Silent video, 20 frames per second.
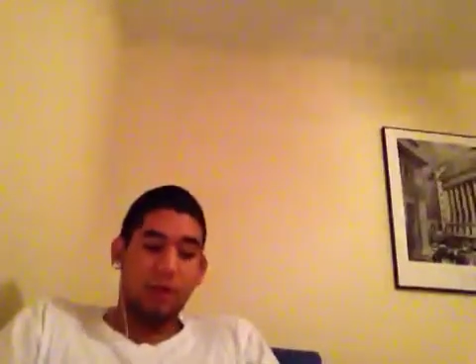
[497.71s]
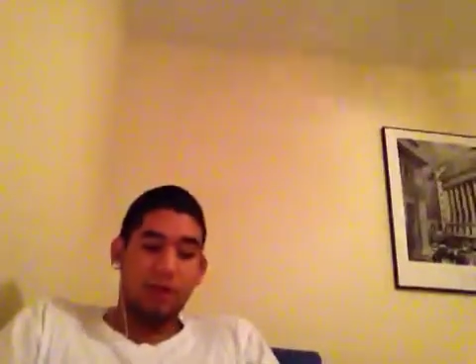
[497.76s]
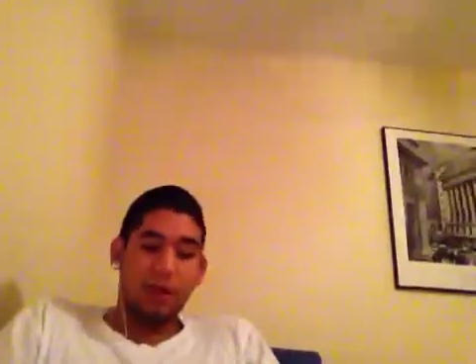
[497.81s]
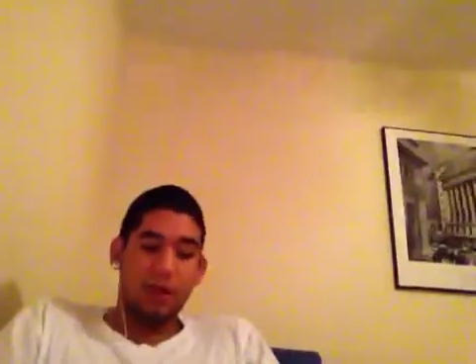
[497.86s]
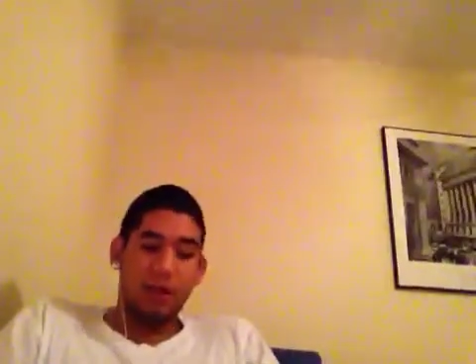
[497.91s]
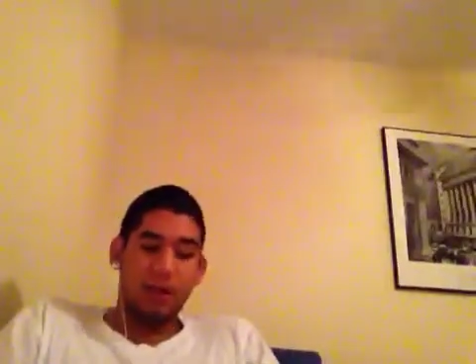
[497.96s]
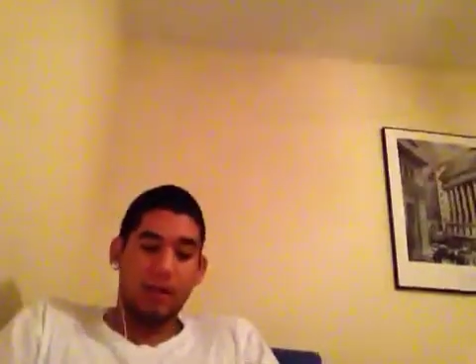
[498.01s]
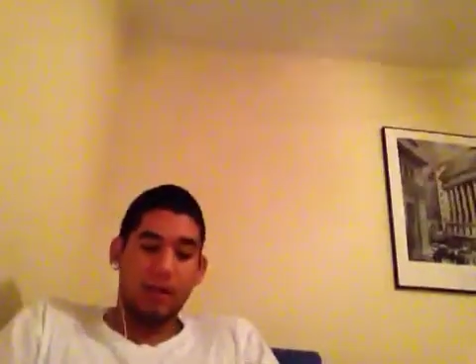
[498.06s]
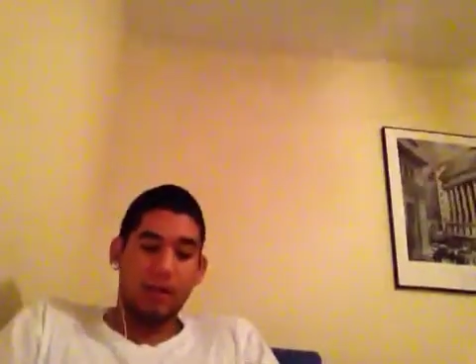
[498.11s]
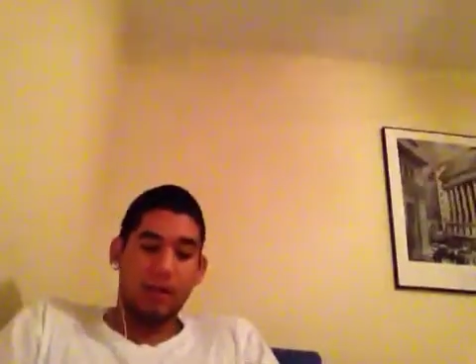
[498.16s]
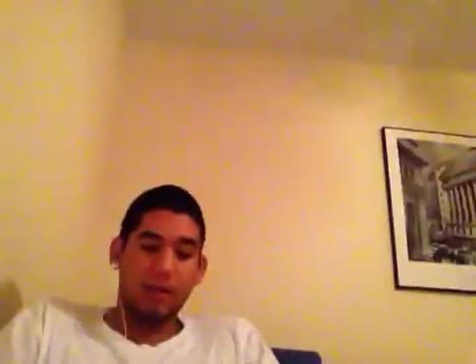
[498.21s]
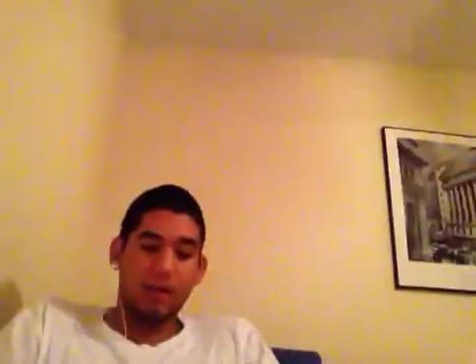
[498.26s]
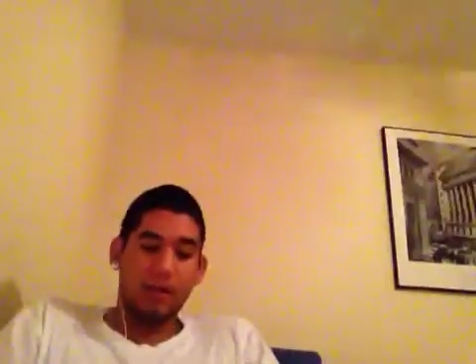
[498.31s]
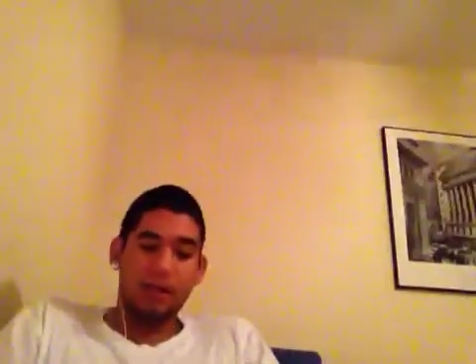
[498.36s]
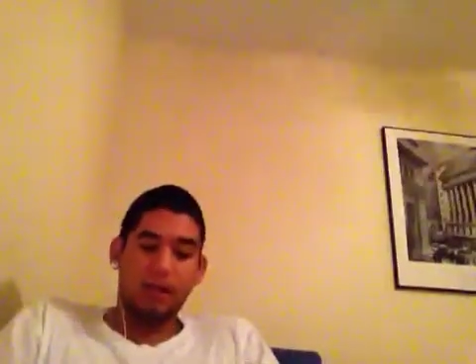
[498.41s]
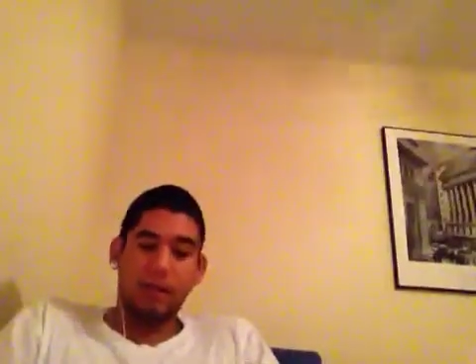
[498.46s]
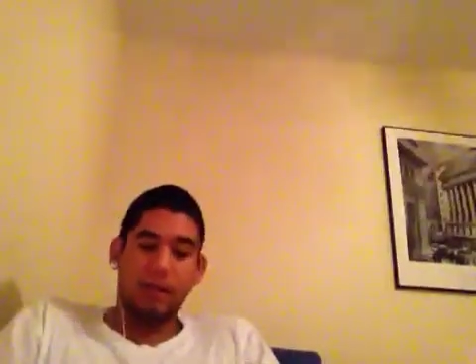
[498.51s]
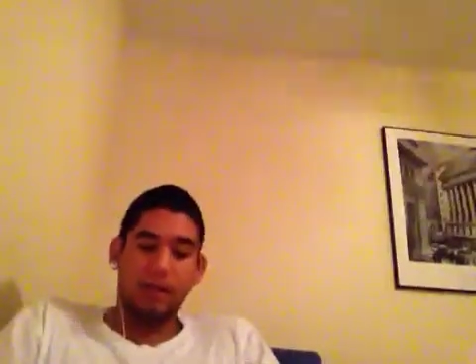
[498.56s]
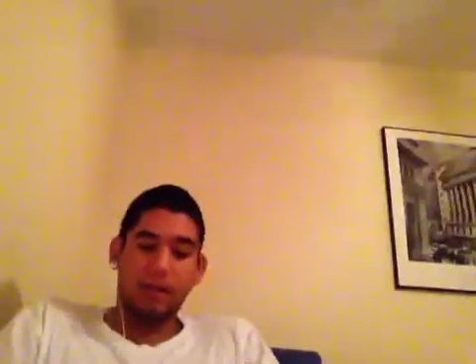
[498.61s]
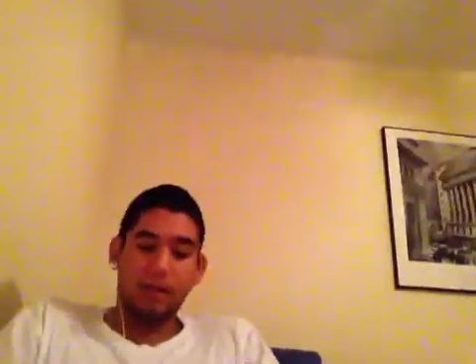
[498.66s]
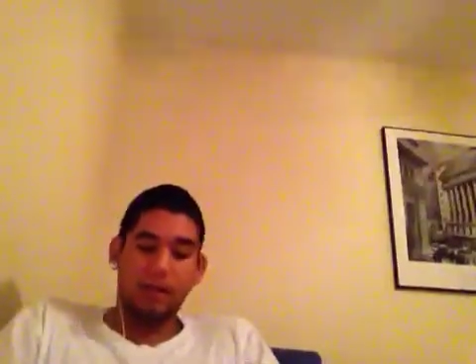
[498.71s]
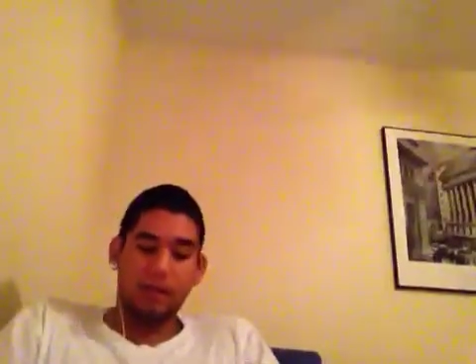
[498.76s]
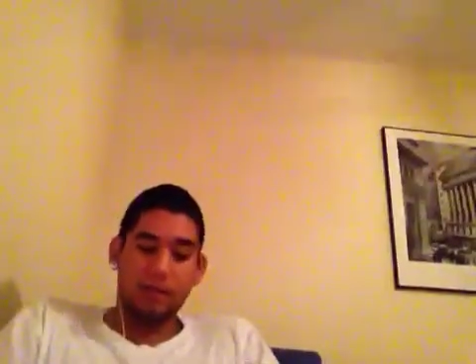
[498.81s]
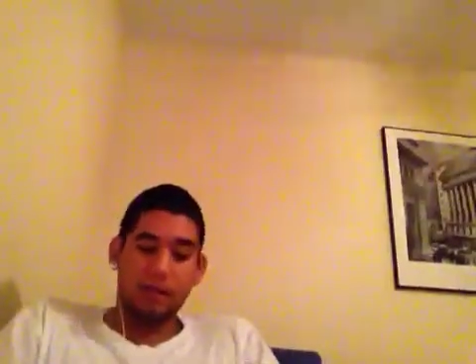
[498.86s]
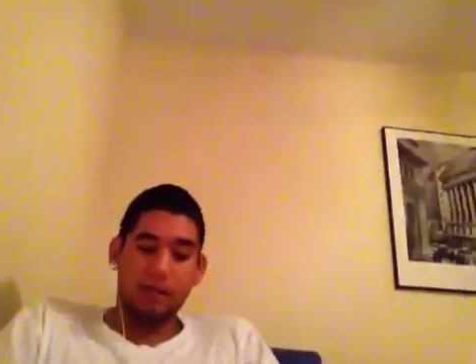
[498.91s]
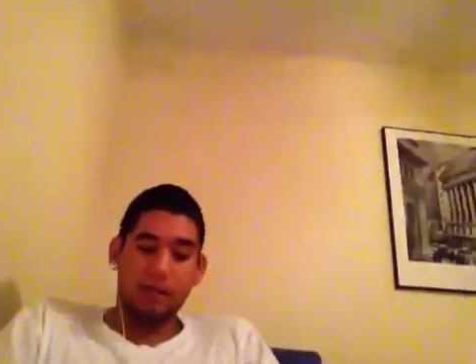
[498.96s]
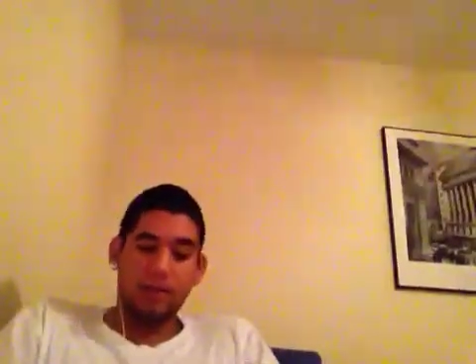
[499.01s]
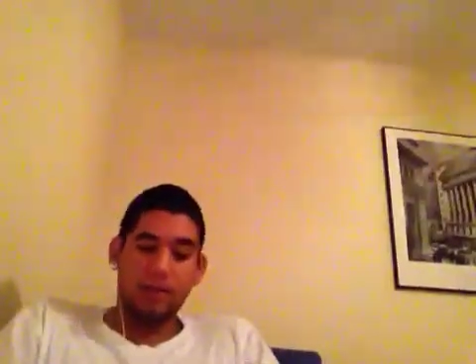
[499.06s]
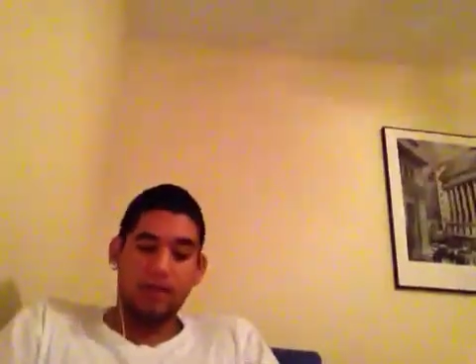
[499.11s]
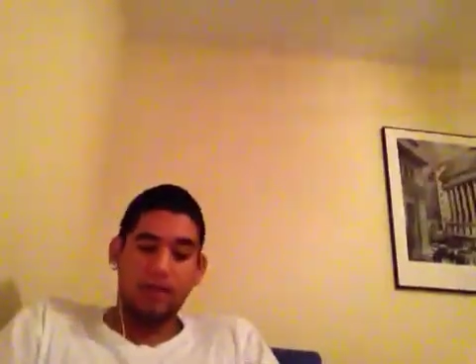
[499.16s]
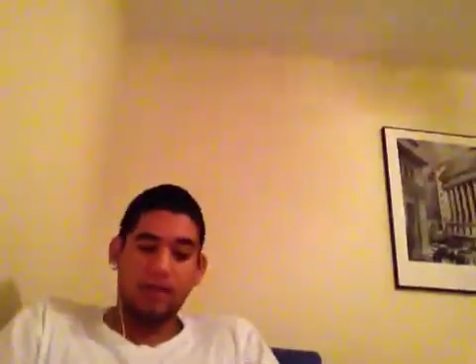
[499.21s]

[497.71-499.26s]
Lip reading: headaches, diseases,